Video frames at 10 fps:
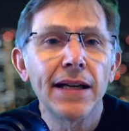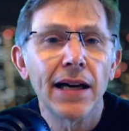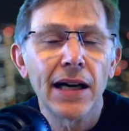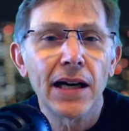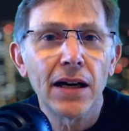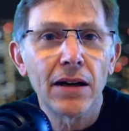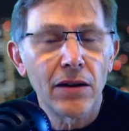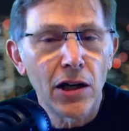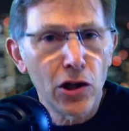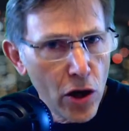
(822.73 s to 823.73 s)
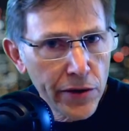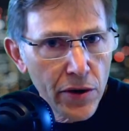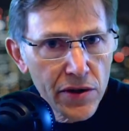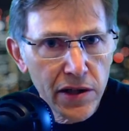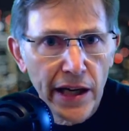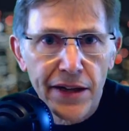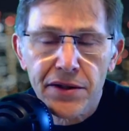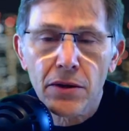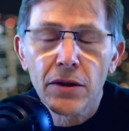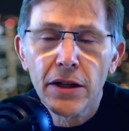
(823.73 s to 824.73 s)
along those lines.
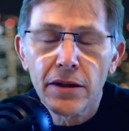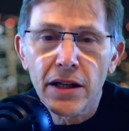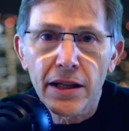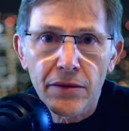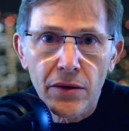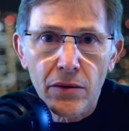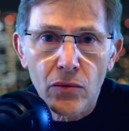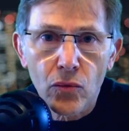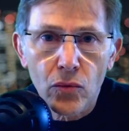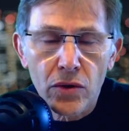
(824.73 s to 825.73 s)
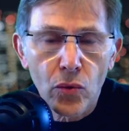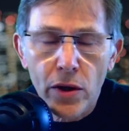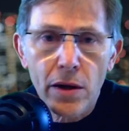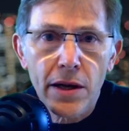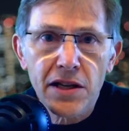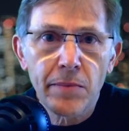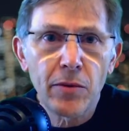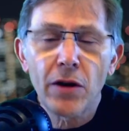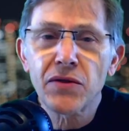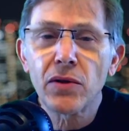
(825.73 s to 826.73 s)
So one of the things that people
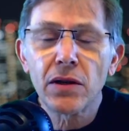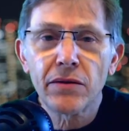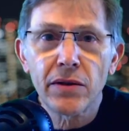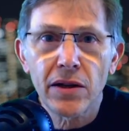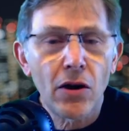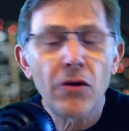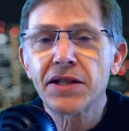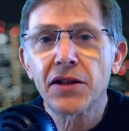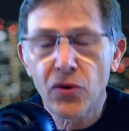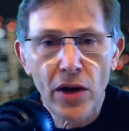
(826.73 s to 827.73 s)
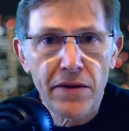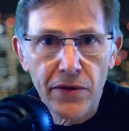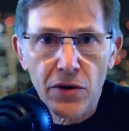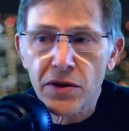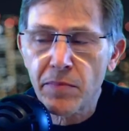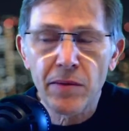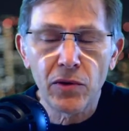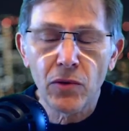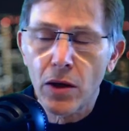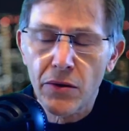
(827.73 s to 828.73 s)
always gets great views,
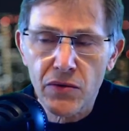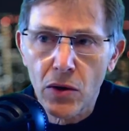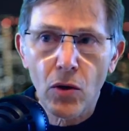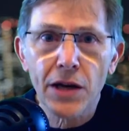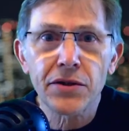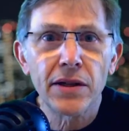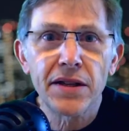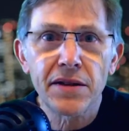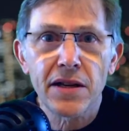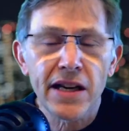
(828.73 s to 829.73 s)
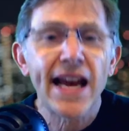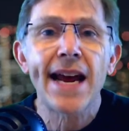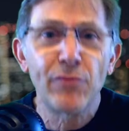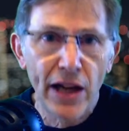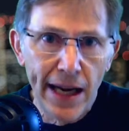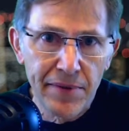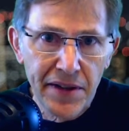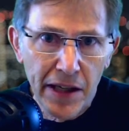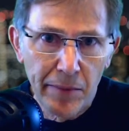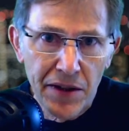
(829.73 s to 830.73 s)
people always want to watch, is the Game Lab
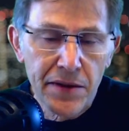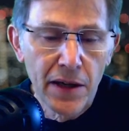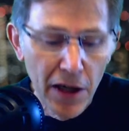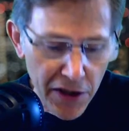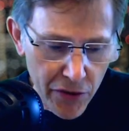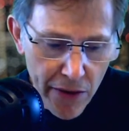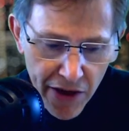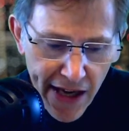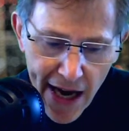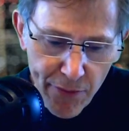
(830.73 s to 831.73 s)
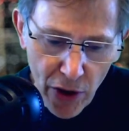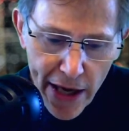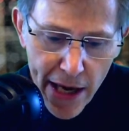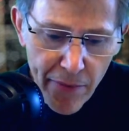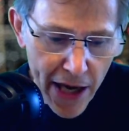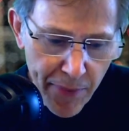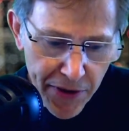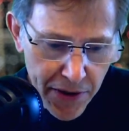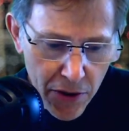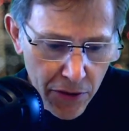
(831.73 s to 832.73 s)
segments. So we have a Game Lab
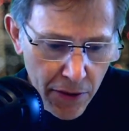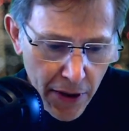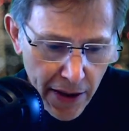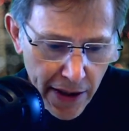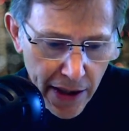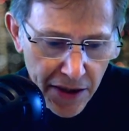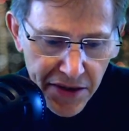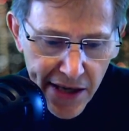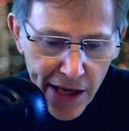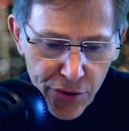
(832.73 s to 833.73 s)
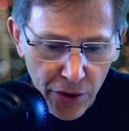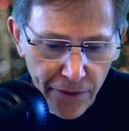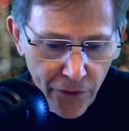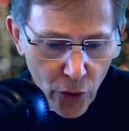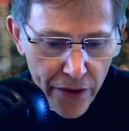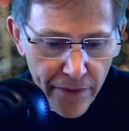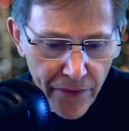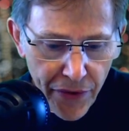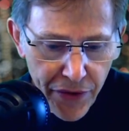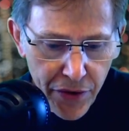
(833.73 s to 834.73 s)
episode scheduled for
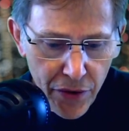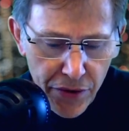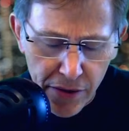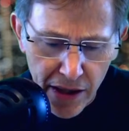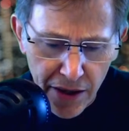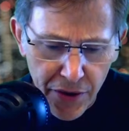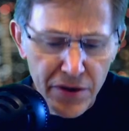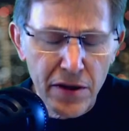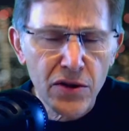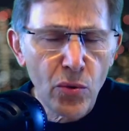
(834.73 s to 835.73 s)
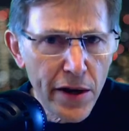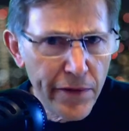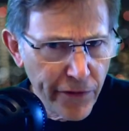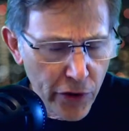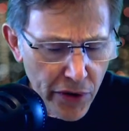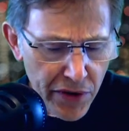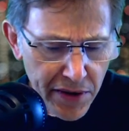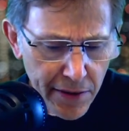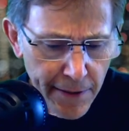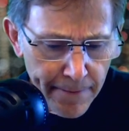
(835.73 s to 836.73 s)
Thursday the 21st